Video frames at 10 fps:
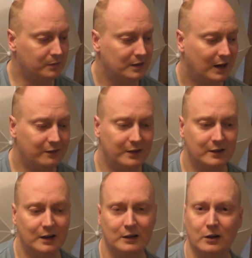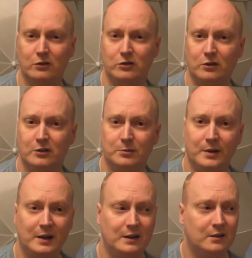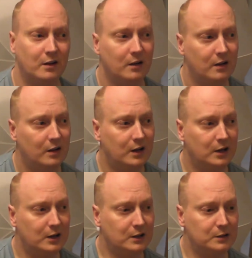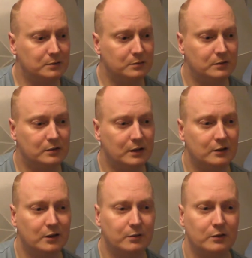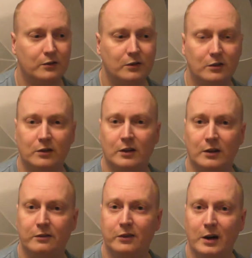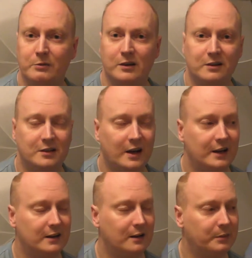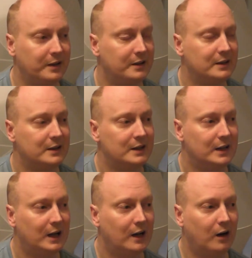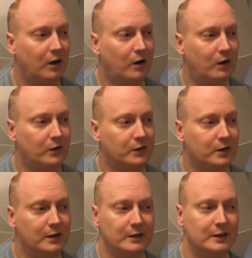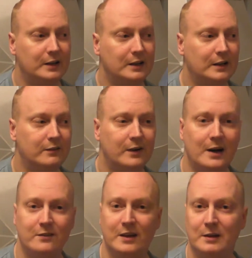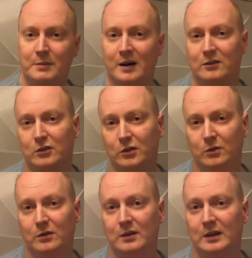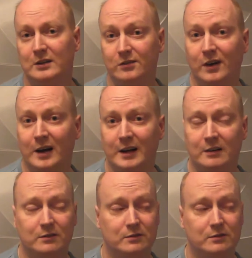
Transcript: Having a low shutter speed, in terms of the frames you can take, I mean, on the 5D Mark II is fine,